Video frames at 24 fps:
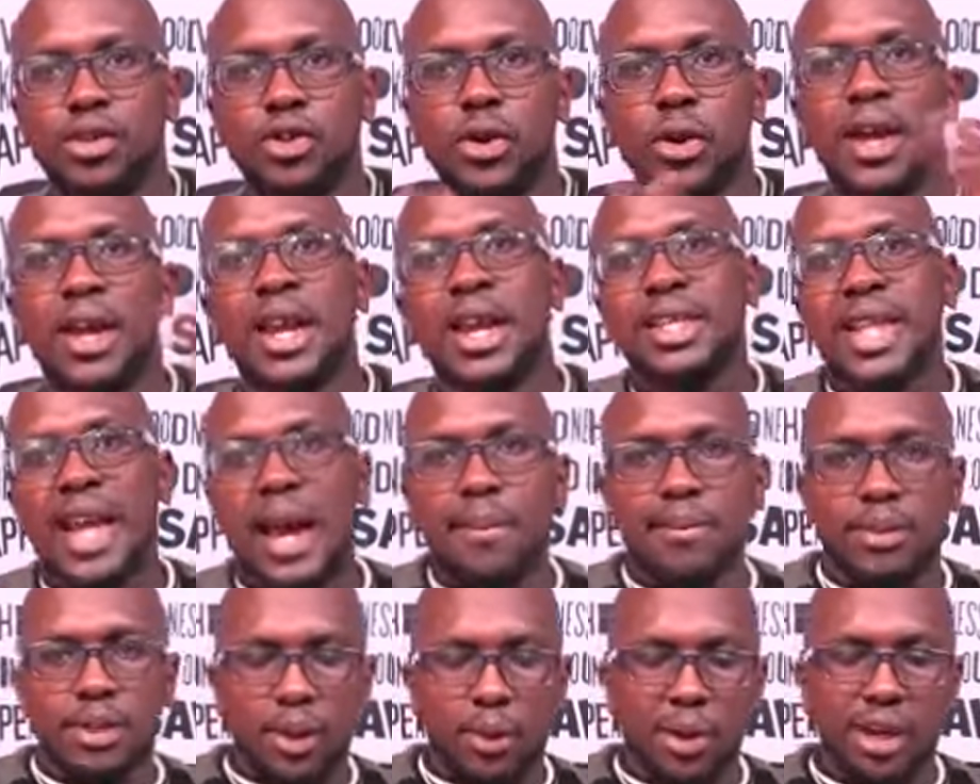So
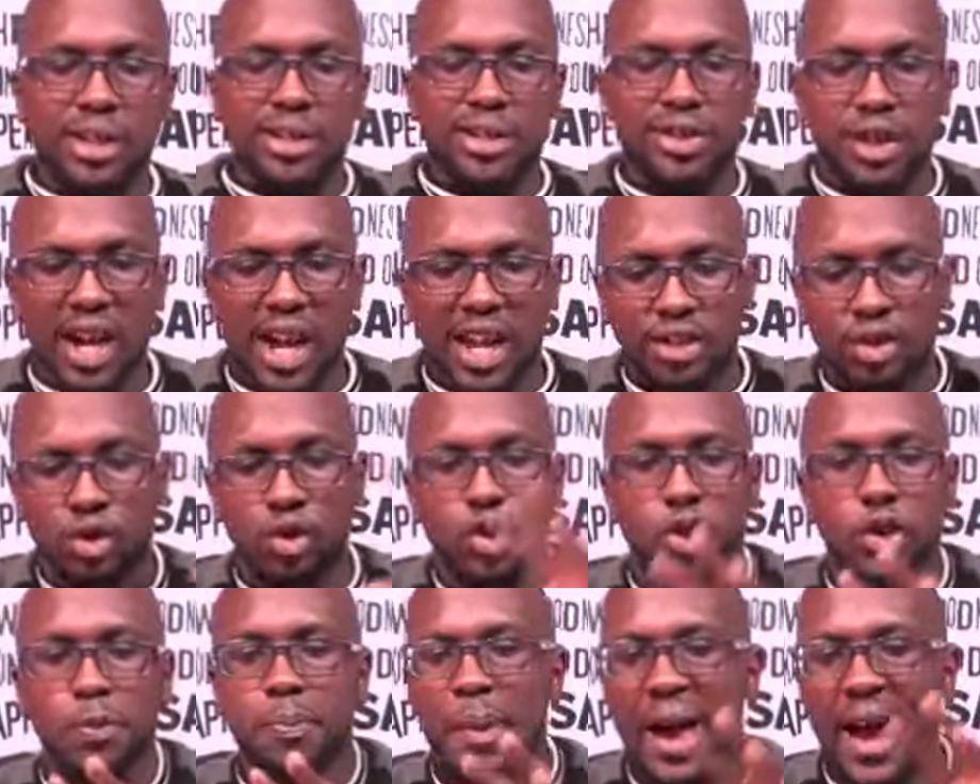anytime someone tries to
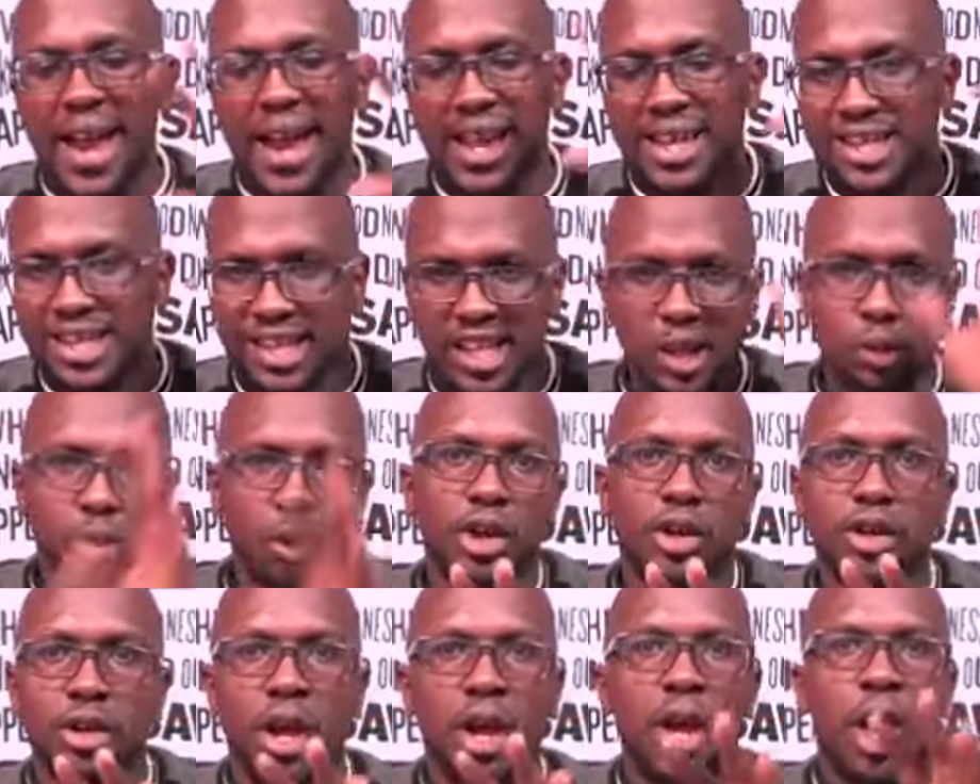spy and see
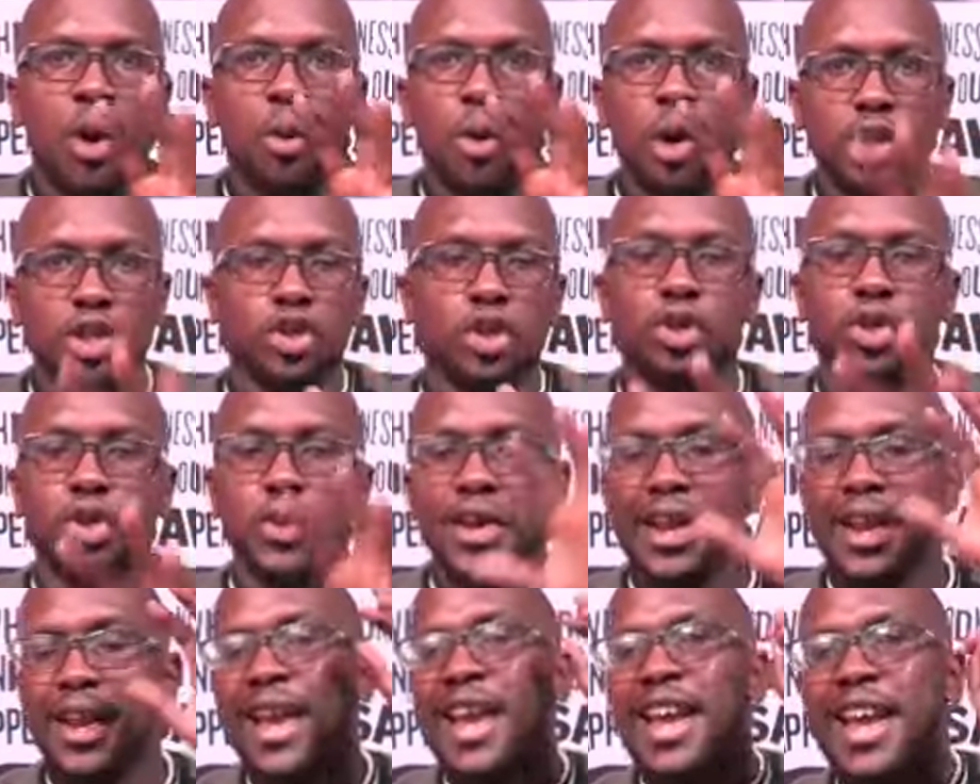what you're
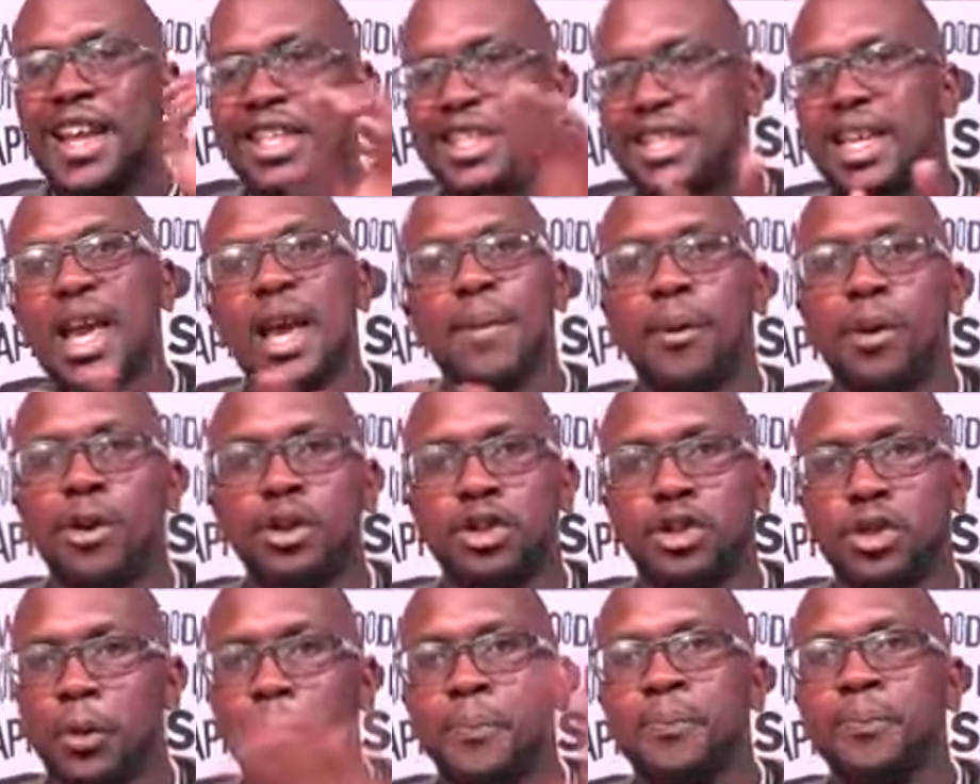doing, it's able
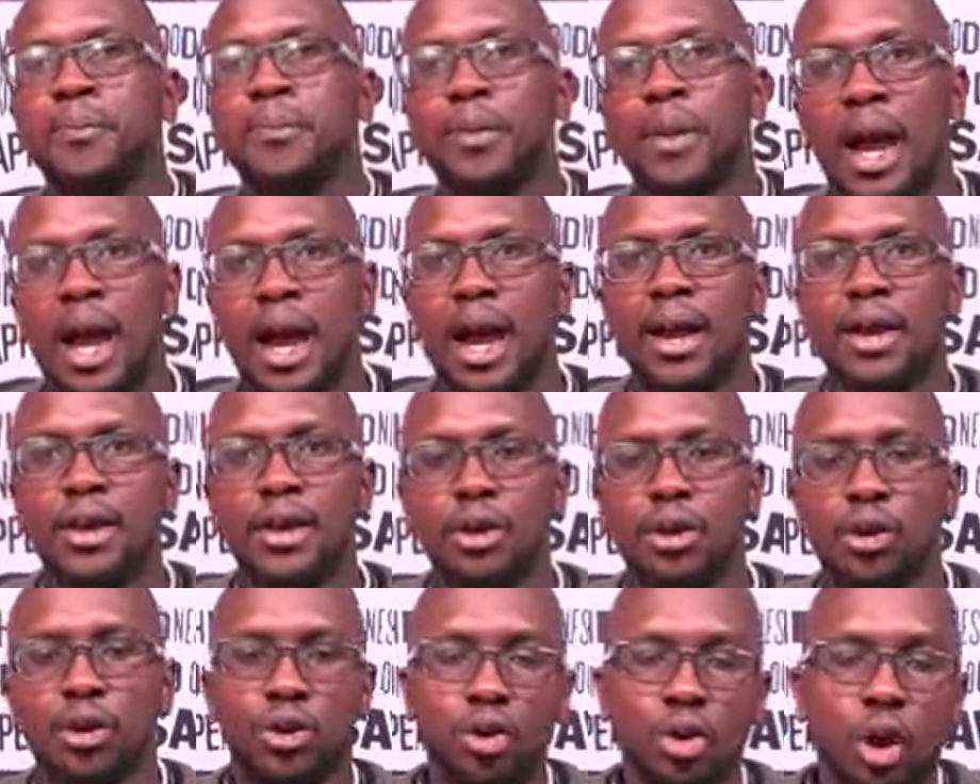to
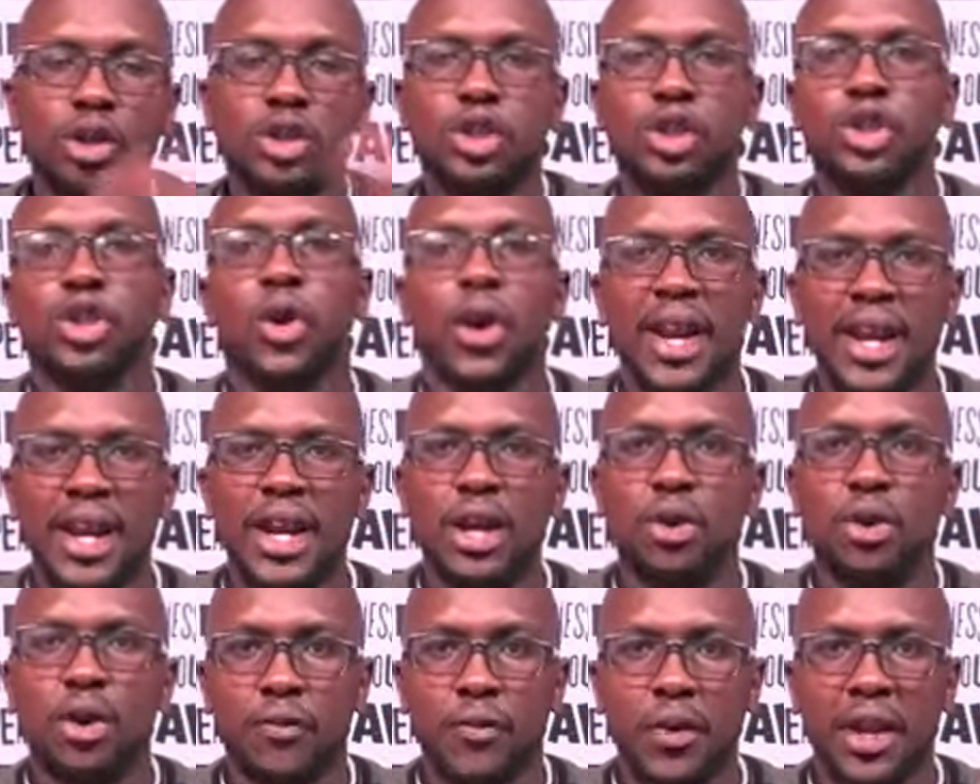not show any
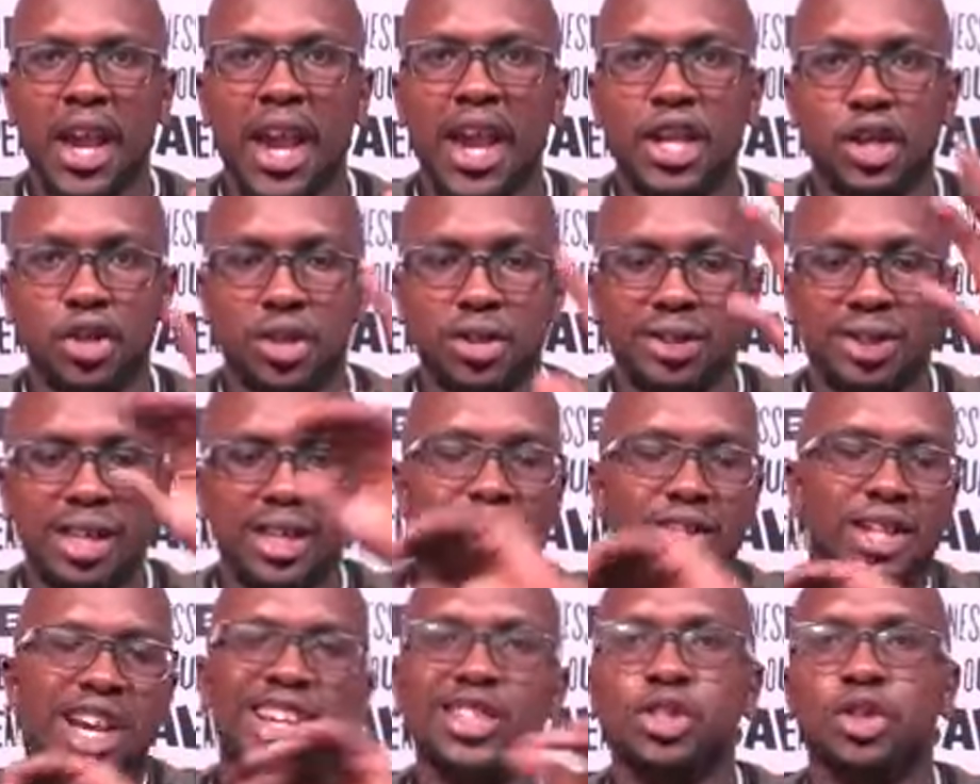notifications
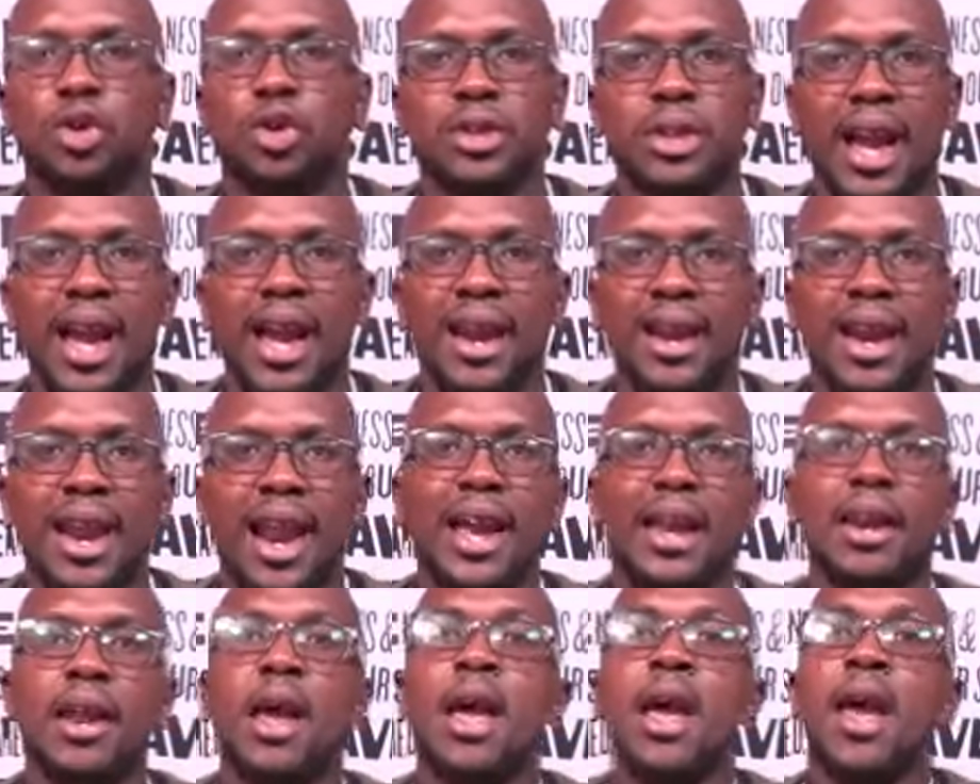and just show the
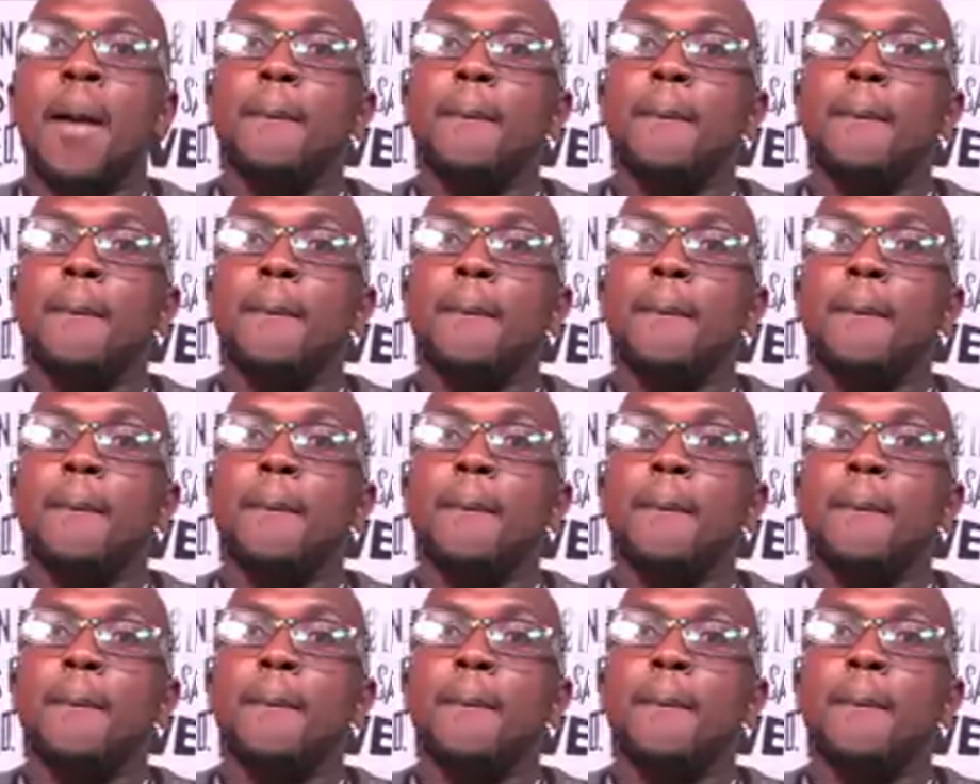headline.